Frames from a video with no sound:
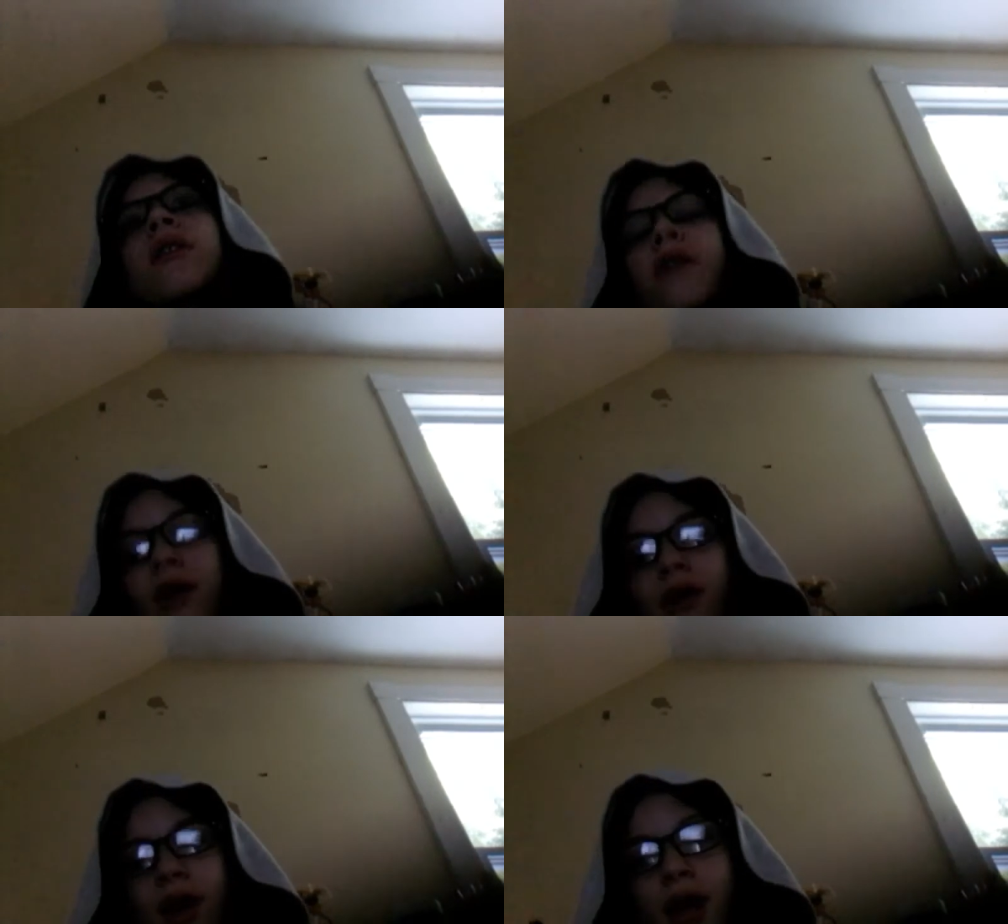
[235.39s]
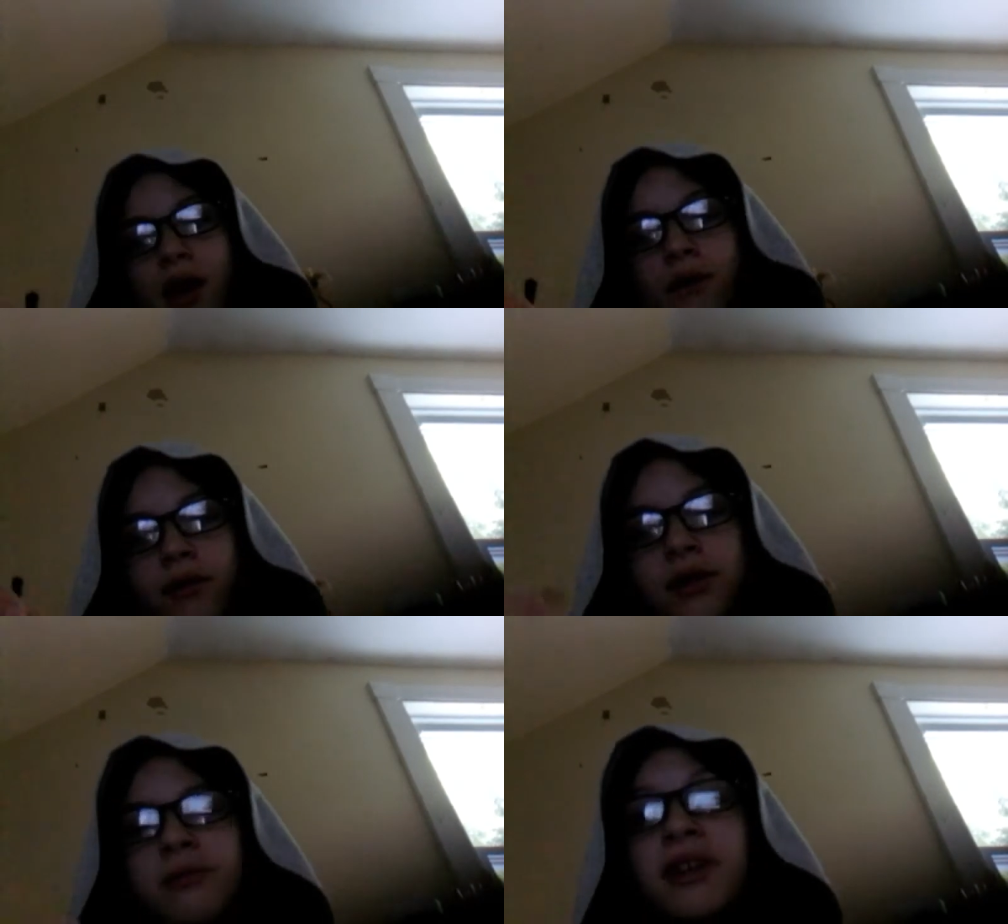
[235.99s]
right now
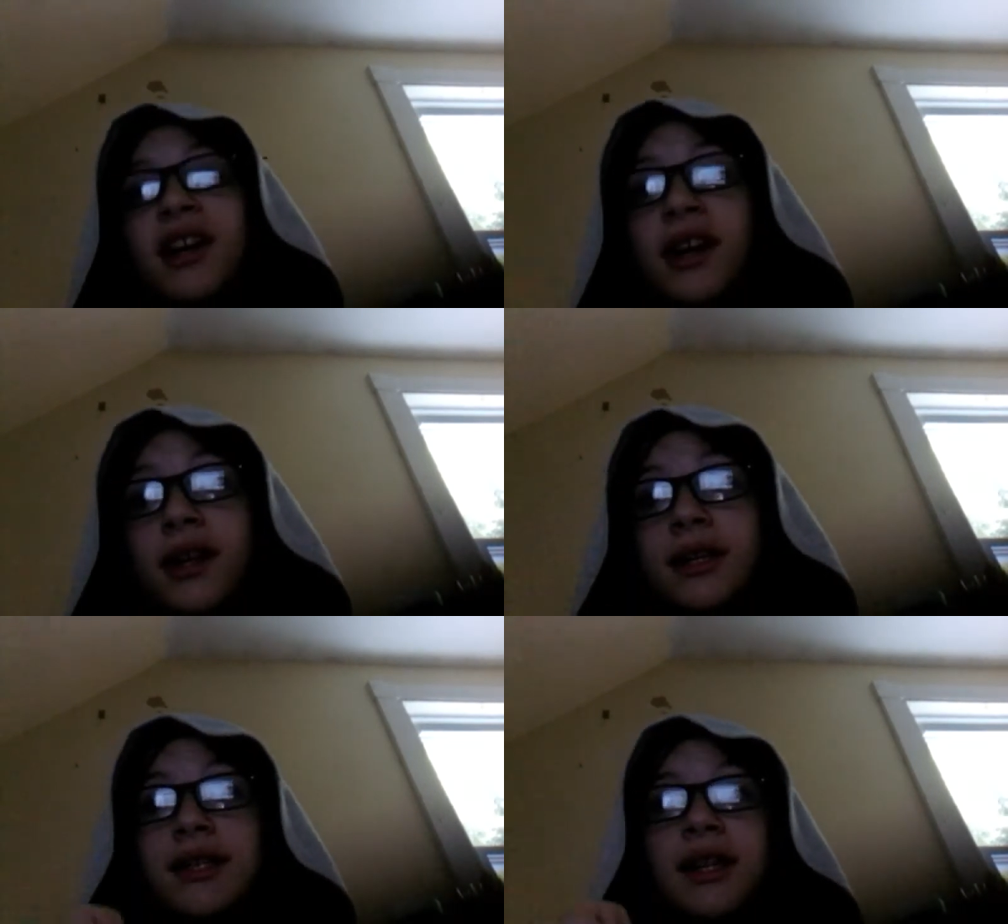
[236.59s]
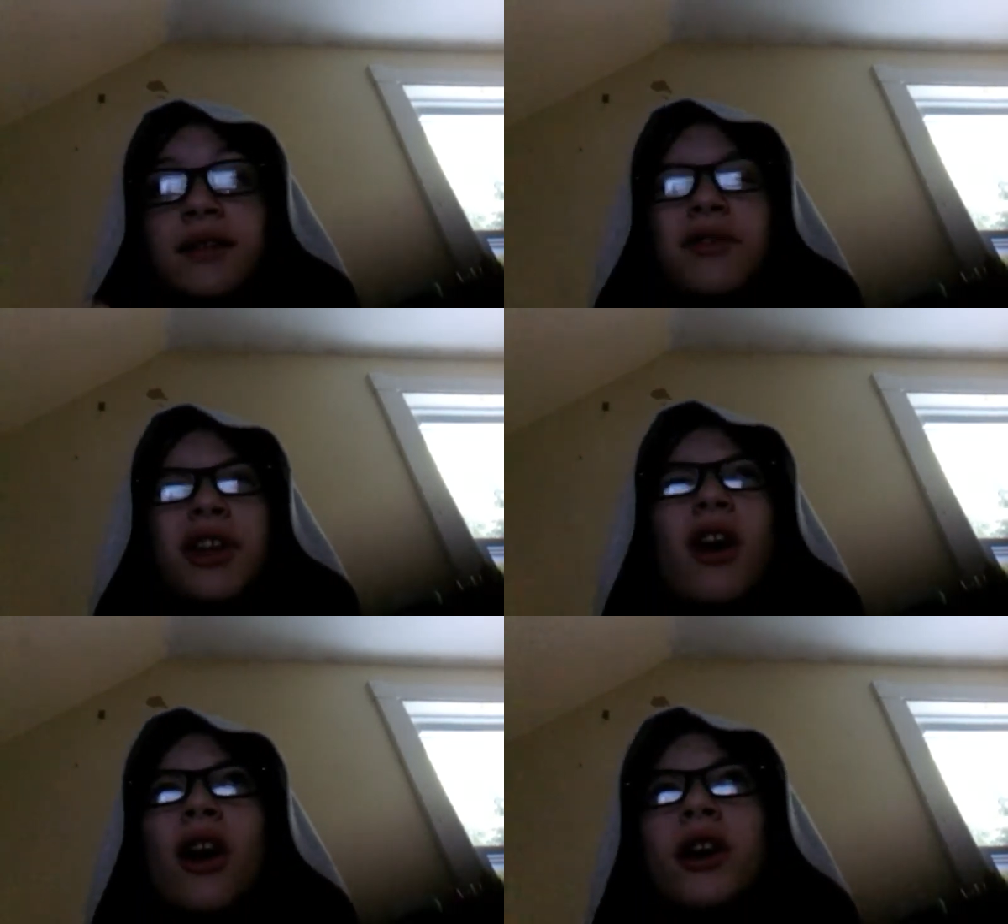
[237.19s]
is because it's
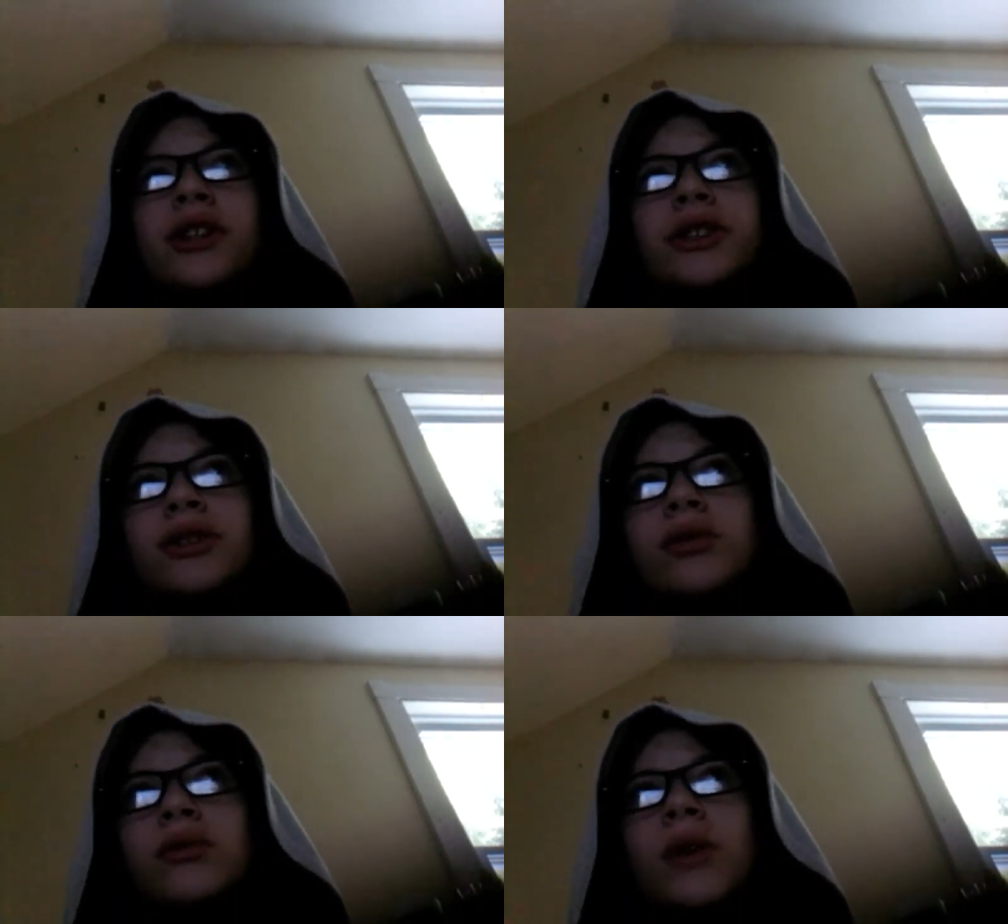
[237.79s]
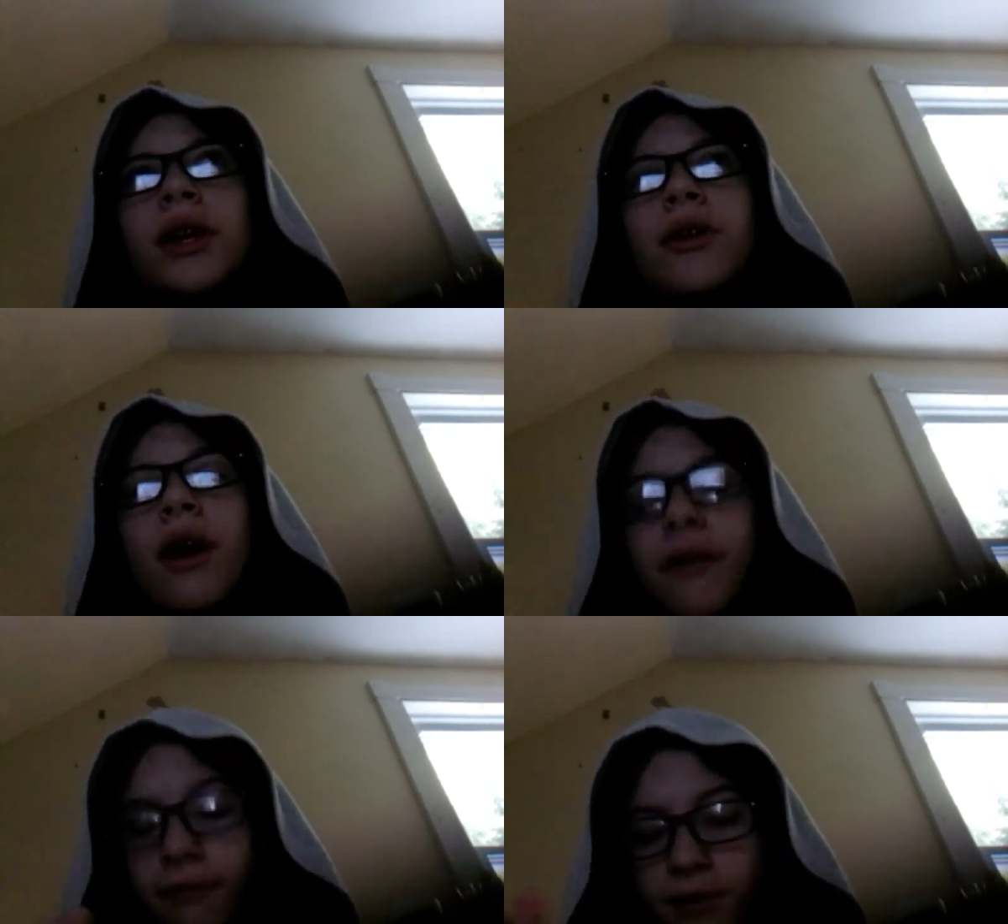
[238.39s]
really hard to when you
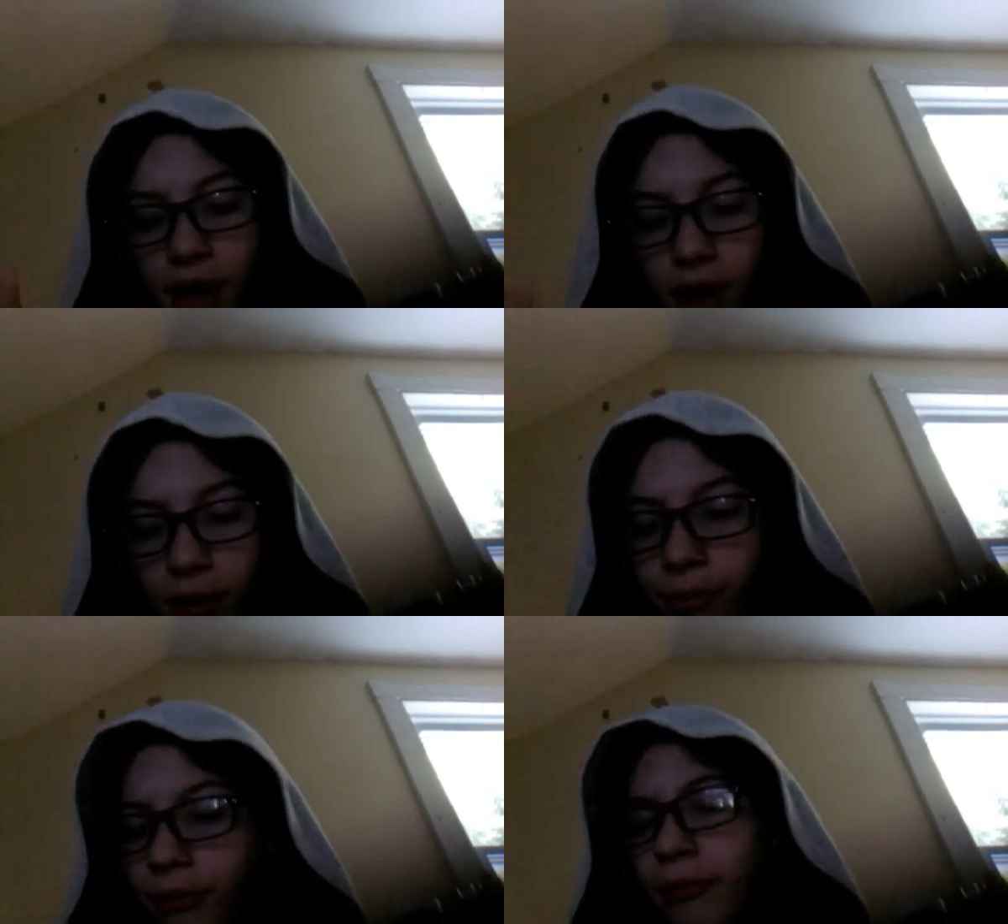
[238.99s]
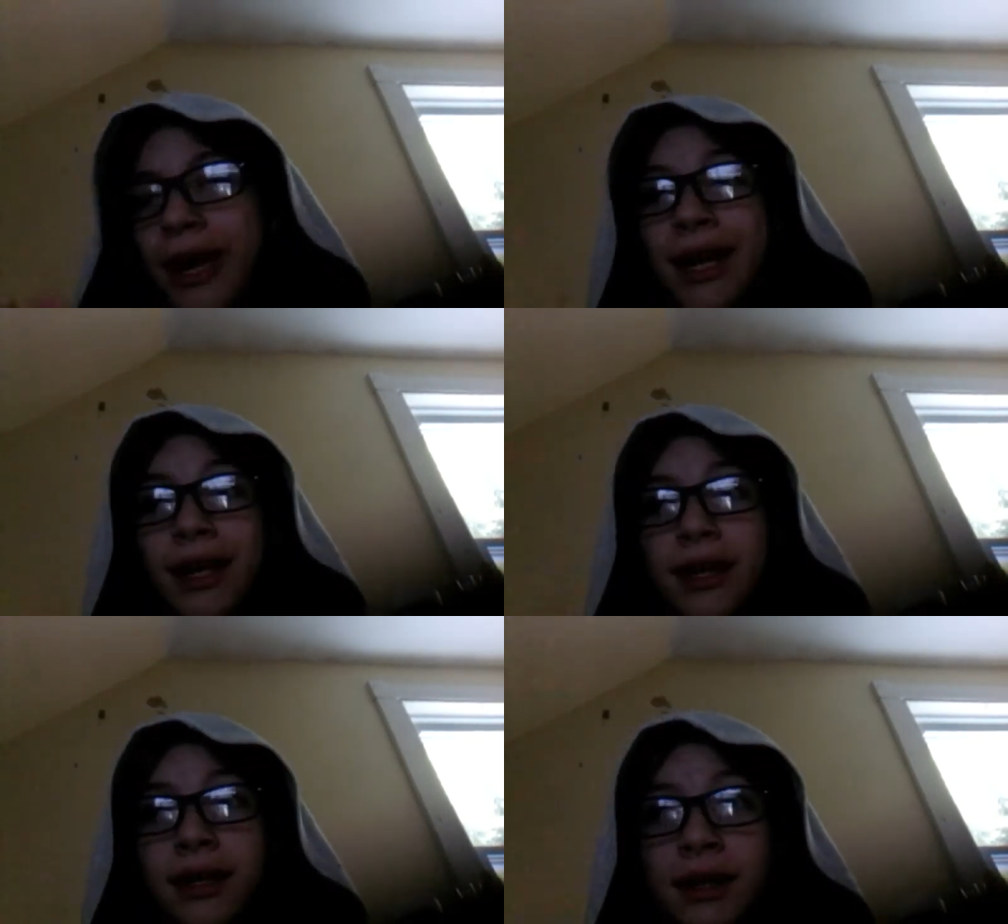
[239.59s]
have a terrible
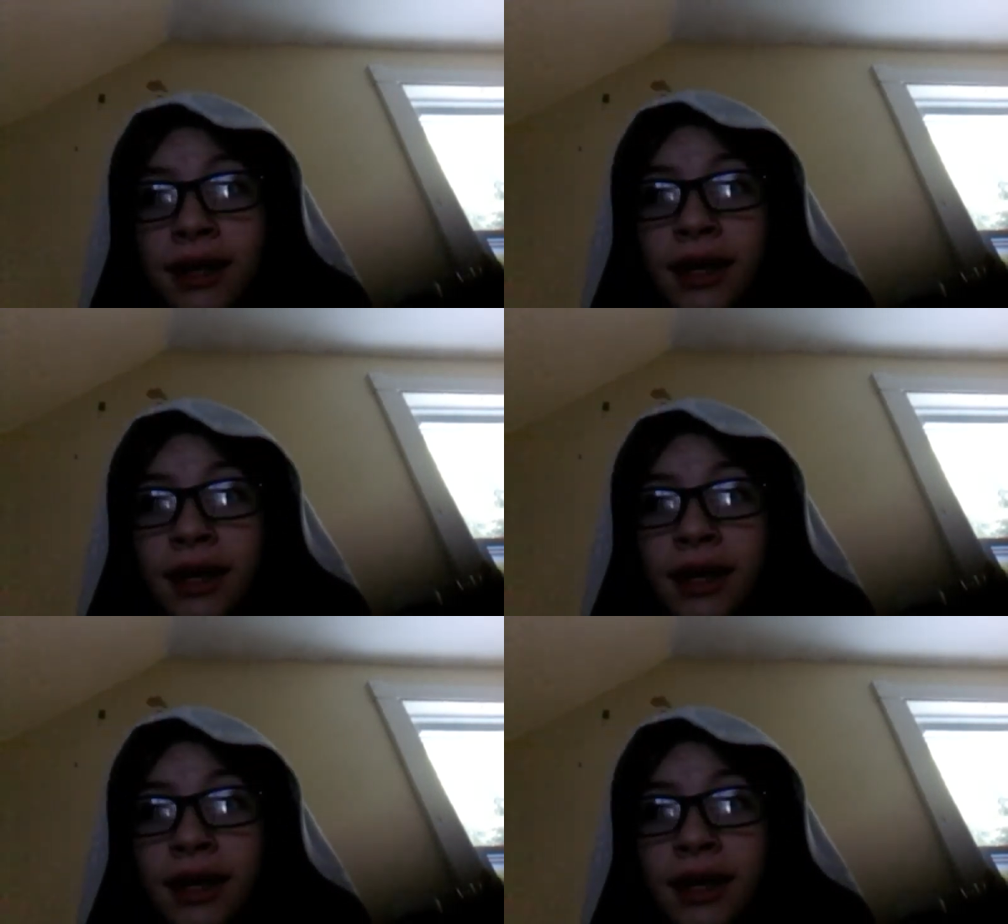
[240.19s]
mic